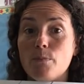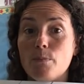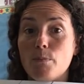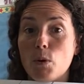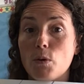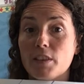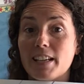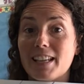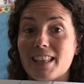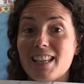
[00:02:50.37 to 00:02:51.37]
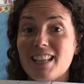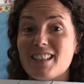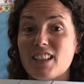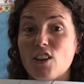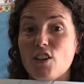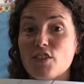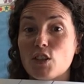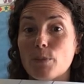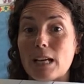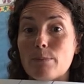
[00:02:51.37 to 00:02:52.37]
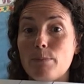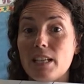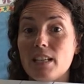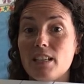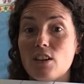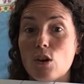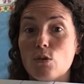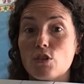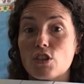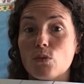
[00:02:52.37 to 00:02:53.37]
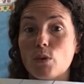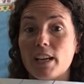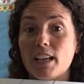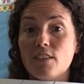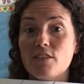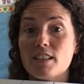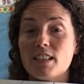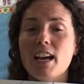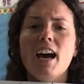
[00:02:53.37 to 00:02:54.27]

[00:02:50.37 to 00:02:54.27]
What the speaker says: both like this and also my big ocean waves.